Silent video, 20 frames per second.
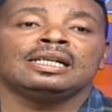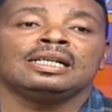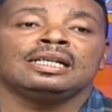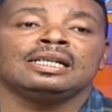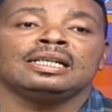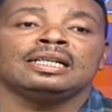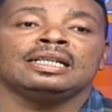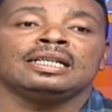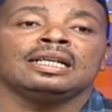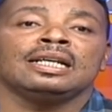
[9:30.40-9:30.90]

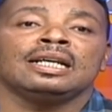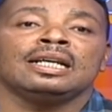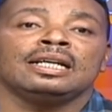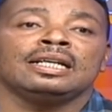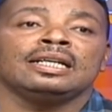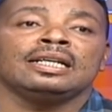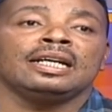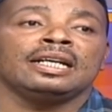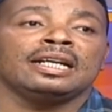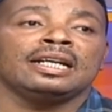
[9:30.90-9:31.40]
in,
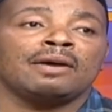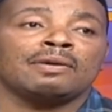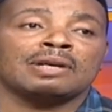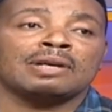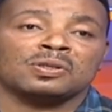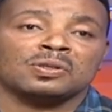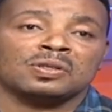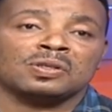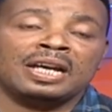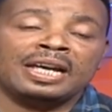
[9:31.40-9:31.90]
in our
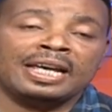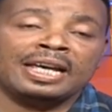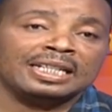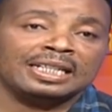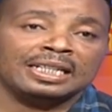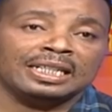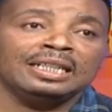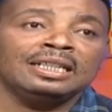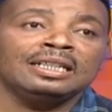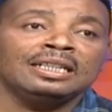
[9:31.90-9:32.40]

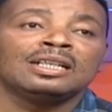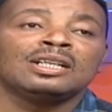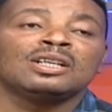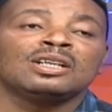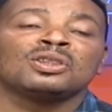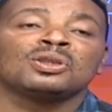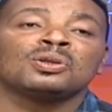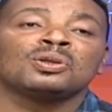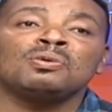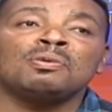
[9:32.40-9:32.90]
society
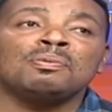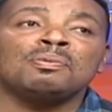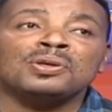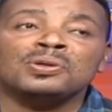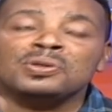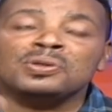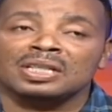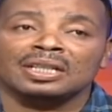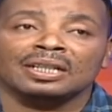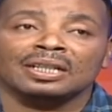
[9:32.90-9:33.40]
through
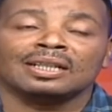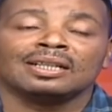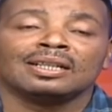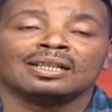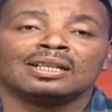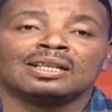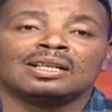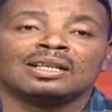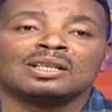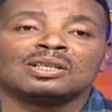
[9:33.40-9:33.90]
music.
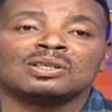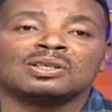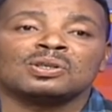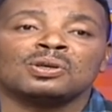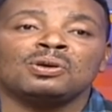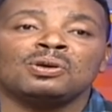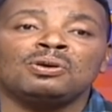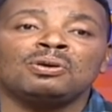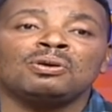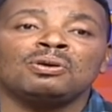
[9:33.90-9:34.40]

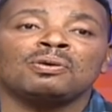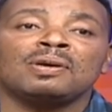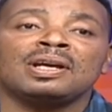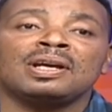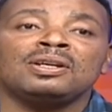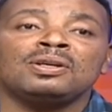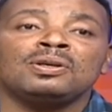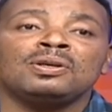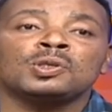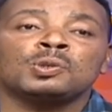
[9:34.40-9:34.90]
So when
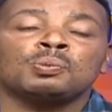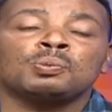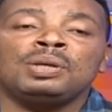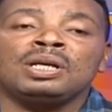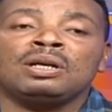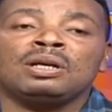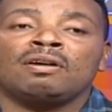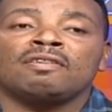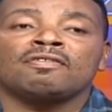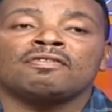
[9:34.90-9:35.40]
you speak
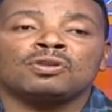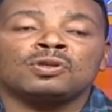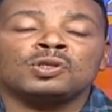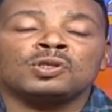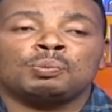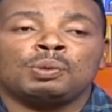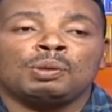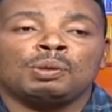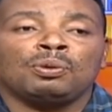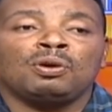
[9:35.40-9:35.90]
of those
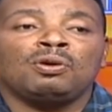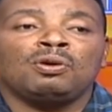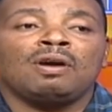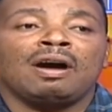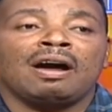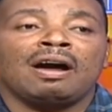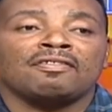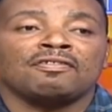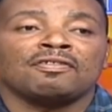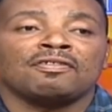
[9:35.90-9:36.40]
people who
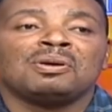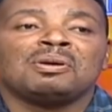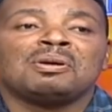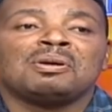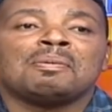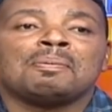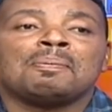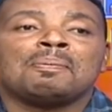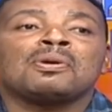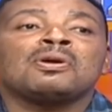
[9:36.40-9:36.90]
have
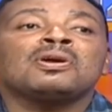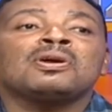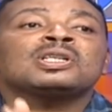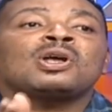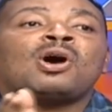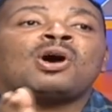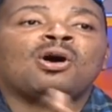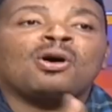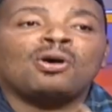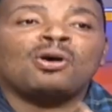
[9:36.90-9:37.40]
brought
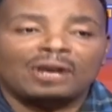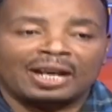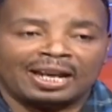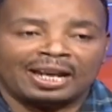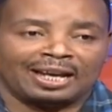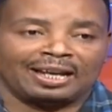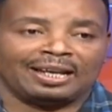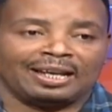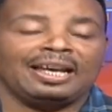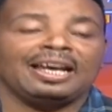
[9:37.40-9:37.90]
honor
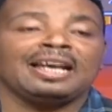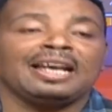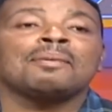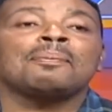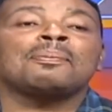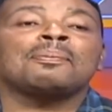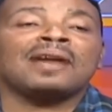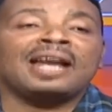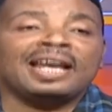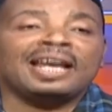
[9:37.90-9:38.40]
and
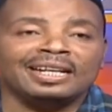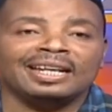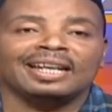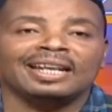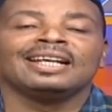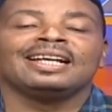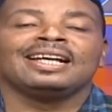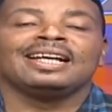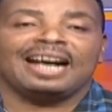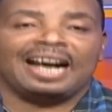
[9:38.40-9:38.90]
pride,
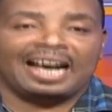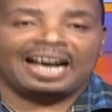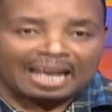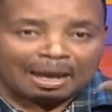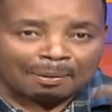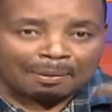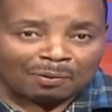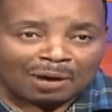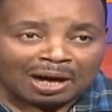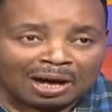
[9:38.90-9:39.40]
I
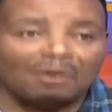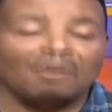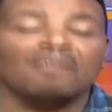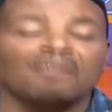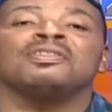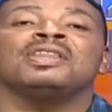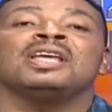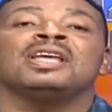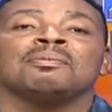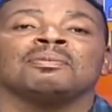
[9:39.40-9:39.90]
am one of
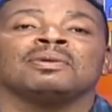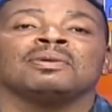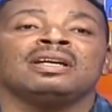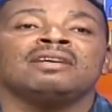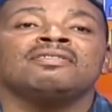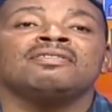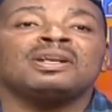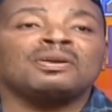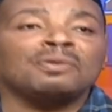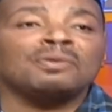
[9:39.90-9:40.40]
them,
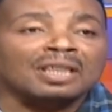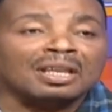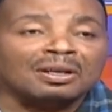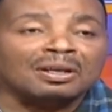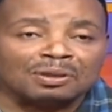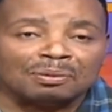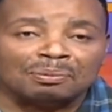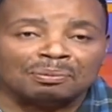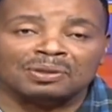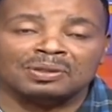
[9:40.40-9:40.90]
even without
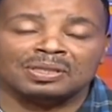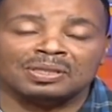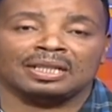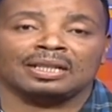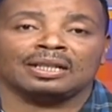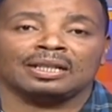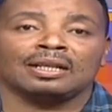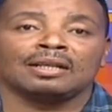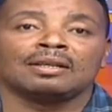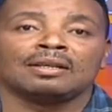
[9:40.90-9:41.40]
music.
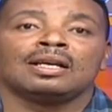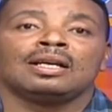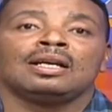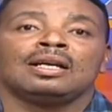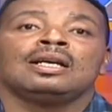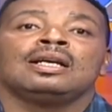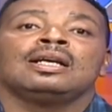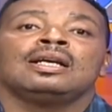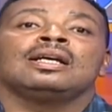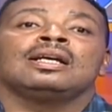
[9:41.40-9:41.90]

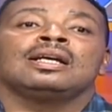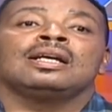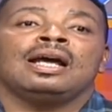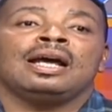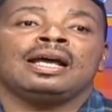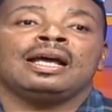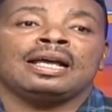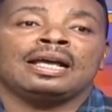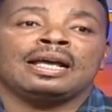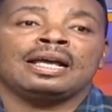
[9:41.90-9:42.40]

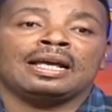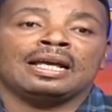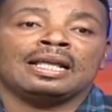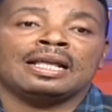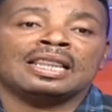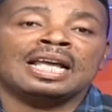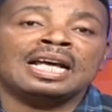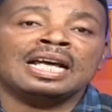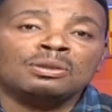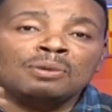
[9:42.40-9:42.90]
Uh,
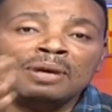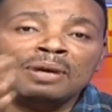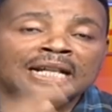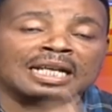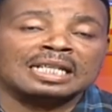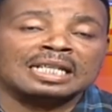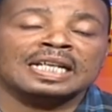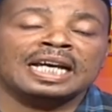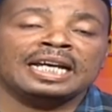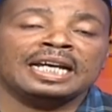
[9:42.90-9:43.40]
that one
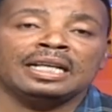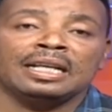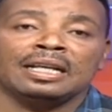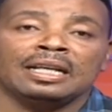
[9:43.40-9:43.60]
aside,